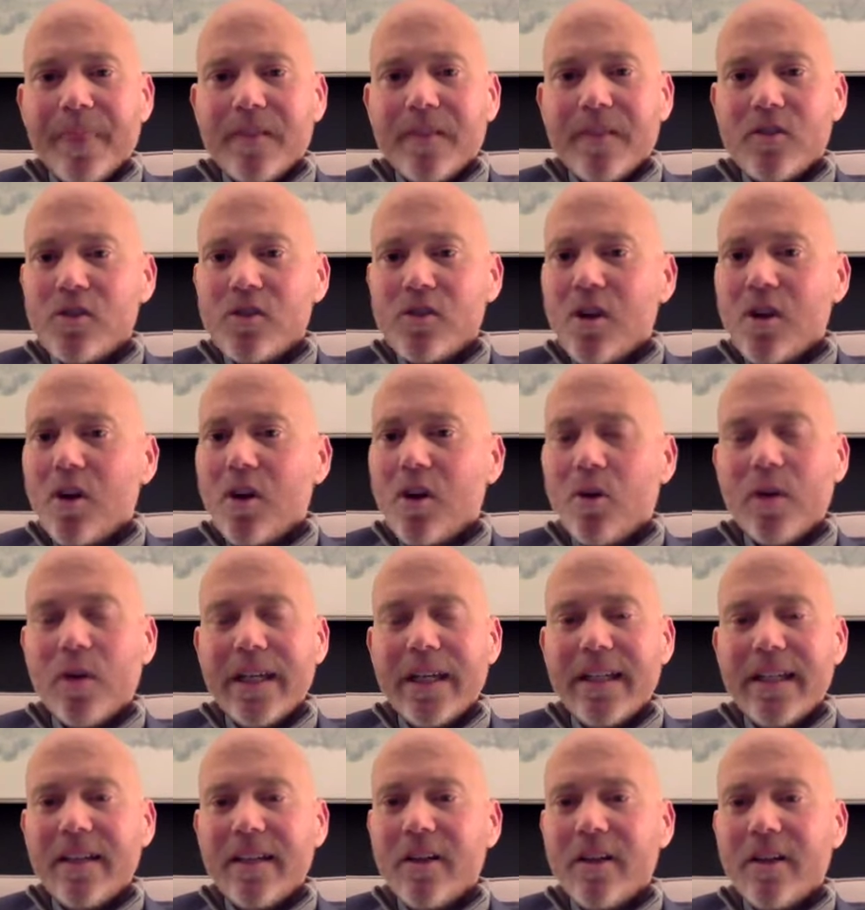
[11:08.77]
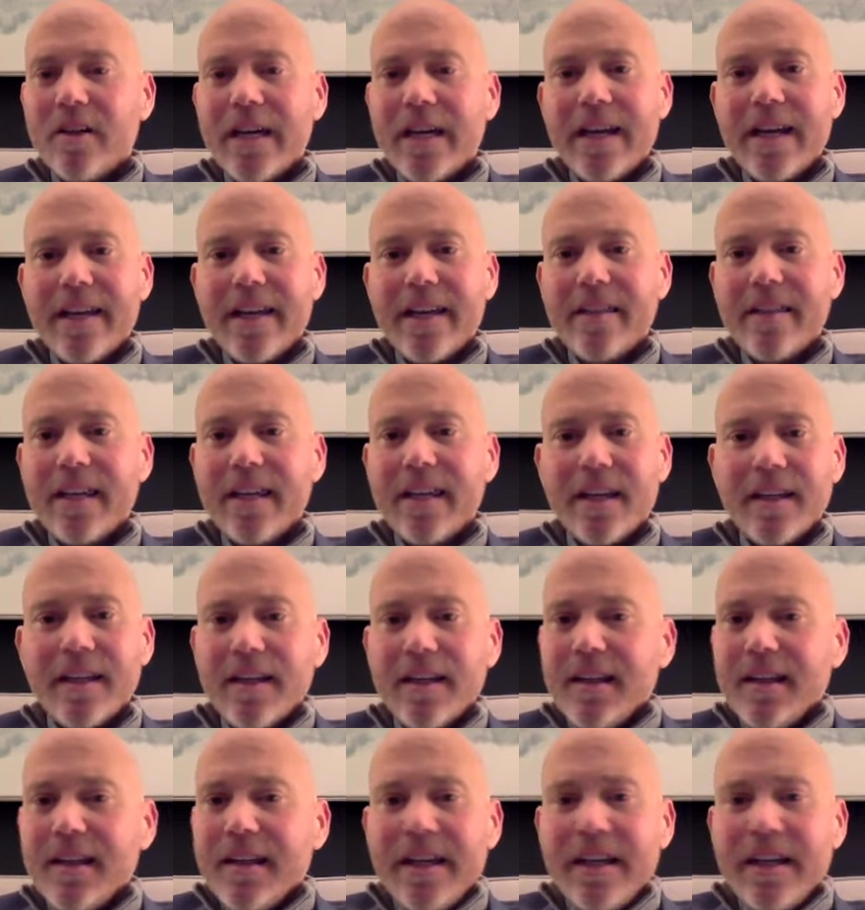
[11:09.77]
So I think
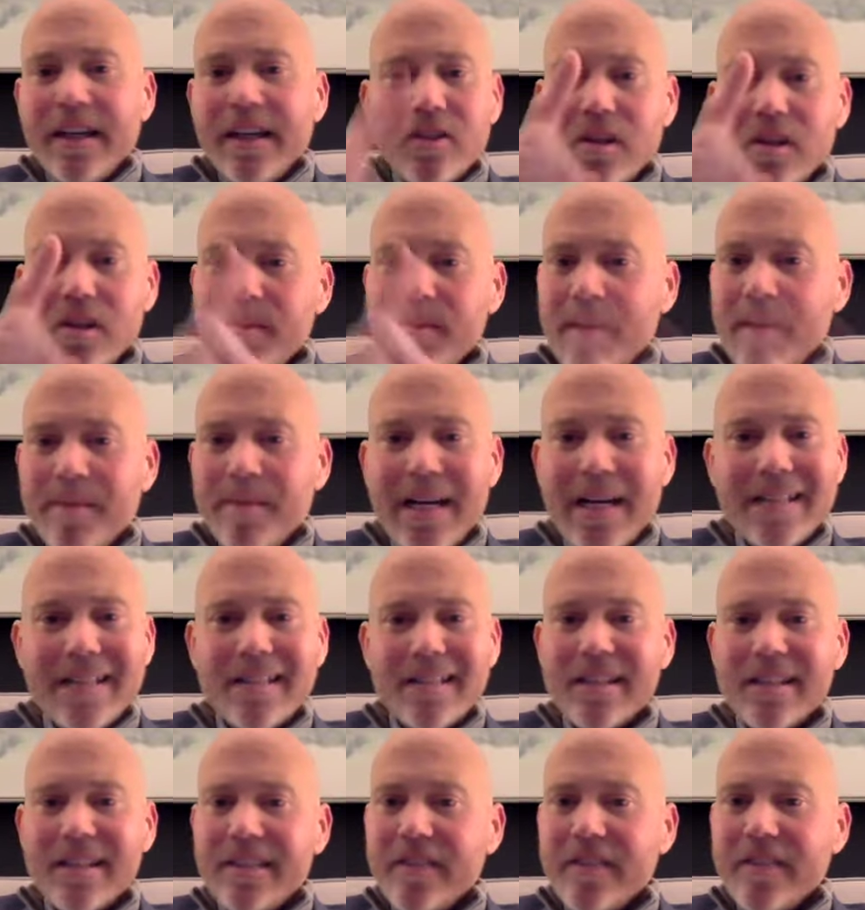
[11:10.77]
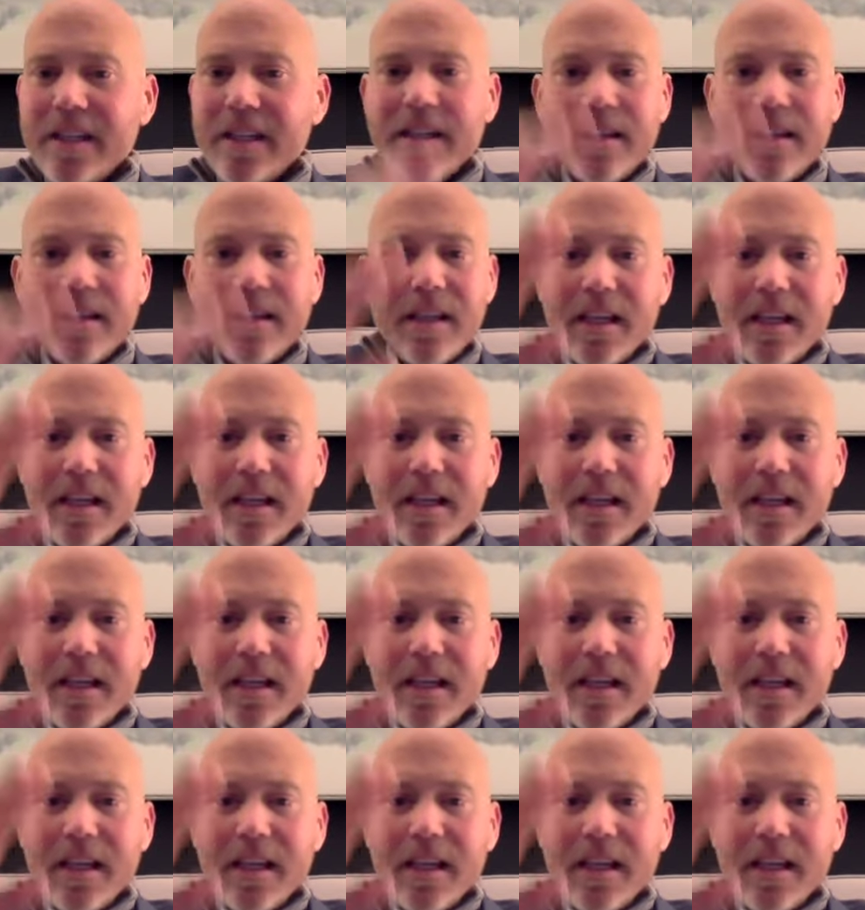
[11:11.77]
it's all about positivity.